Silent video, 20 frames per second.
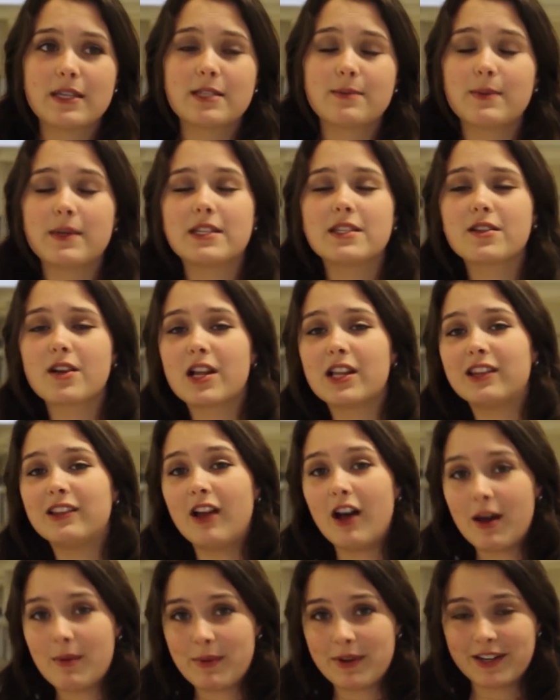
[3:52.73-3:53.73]
My spins are a
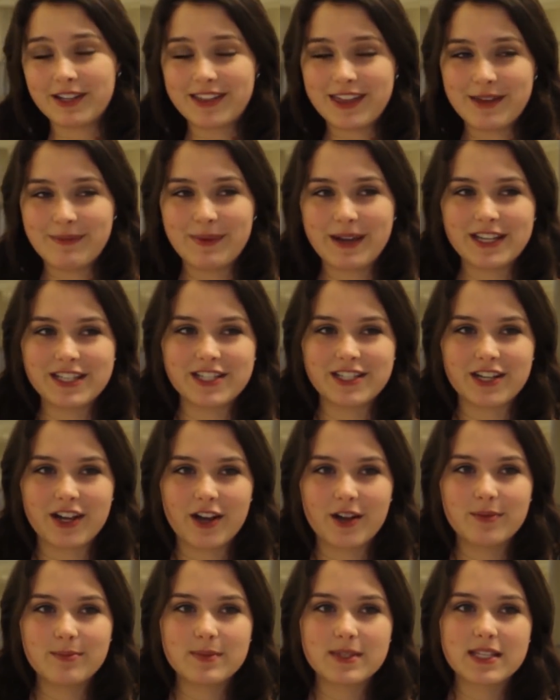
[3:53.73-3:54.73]
lot better than my
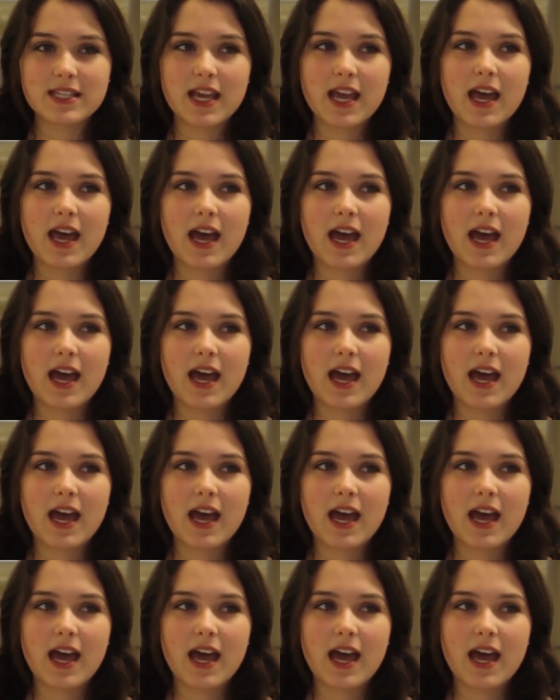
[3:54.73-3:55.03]
jumps.